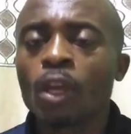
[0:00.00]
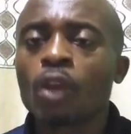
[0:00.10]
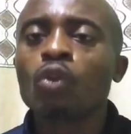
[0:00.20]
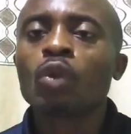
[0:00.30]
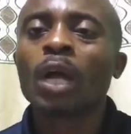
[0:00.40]

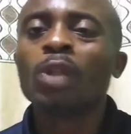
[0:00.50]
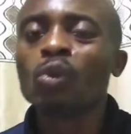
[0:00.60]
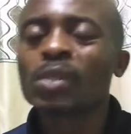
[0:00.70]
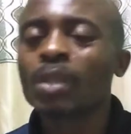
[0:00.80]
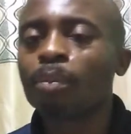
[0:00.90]
You can do
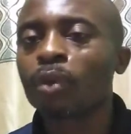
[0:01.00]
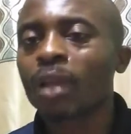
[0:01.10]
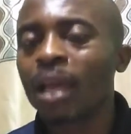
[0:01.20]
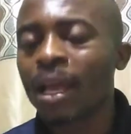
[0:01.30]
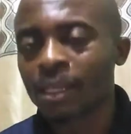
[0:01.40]
simple
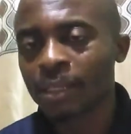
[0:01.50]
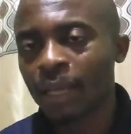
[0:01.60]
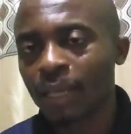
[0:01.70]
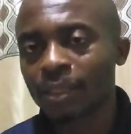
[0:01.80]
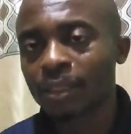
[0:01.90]

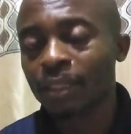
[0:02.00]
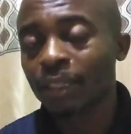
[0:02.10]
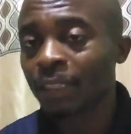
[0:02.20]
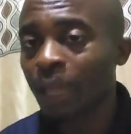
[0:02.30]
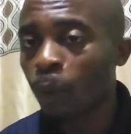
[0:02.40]
exercise
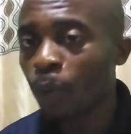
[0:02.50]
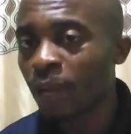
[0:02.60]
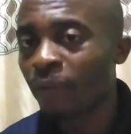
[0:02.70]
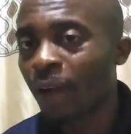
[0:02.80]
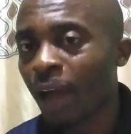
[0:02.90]
that will
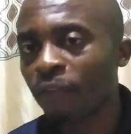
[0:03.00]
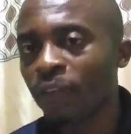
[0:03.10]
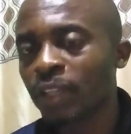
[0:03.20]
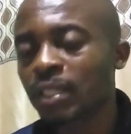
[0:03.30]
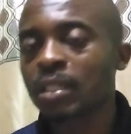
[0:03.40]
never
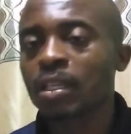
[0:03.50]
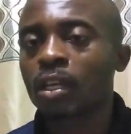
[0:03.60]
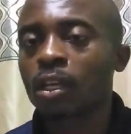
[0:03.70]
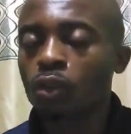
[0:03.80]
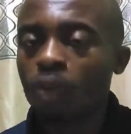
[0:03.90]
affect
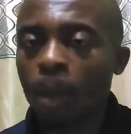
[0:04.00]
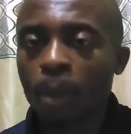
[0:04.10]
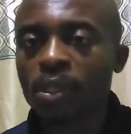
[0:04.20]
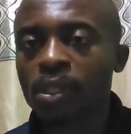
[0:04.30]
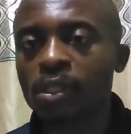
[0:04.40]
your
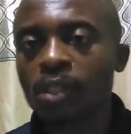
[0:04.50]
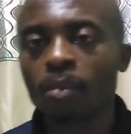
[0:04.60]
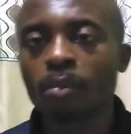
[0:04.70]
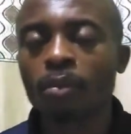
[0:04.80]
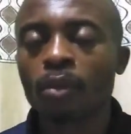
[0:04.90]
body system
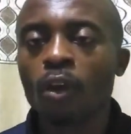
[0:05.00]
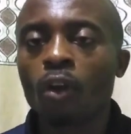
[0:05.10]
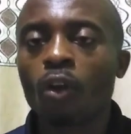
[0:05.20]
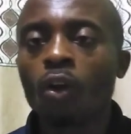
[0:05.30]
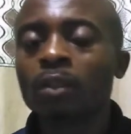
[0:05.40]

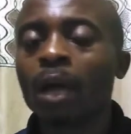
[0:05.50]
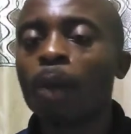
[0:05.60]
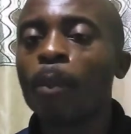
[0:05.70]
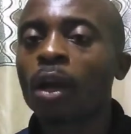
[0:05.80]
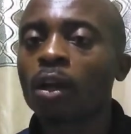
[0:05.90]
or that
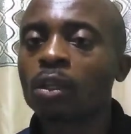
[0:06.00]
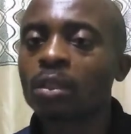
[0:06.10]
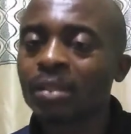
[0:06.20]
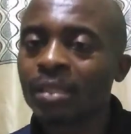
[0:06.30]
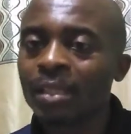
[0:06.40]
may
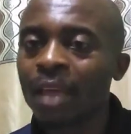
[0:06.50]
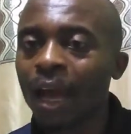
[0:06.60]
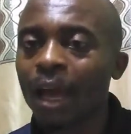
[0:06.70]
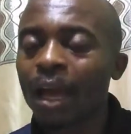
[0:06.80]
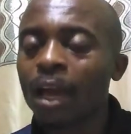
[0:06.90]
tear
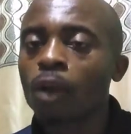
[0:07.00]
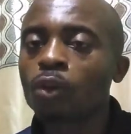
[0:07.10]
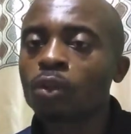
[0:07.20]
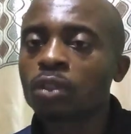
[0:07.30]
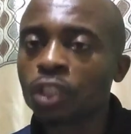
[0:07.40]

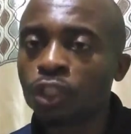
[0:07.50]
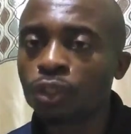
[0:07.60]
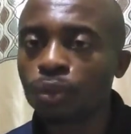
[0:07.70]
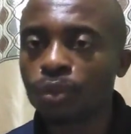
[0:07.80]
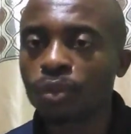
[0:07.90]

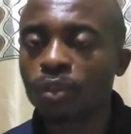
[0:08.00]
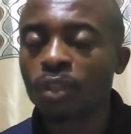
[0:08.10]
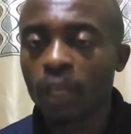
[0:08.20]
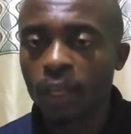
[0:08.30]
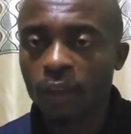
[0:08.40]
tissues
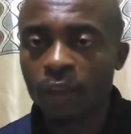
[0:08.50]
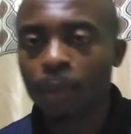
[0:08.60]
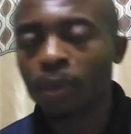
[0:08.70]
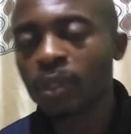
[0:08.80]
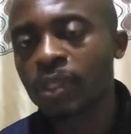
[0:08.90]
in your
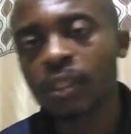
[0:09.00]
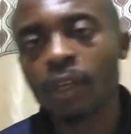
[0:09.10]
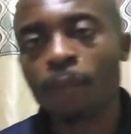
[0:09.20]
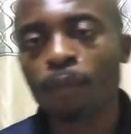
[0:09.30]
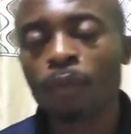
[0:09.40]
body system.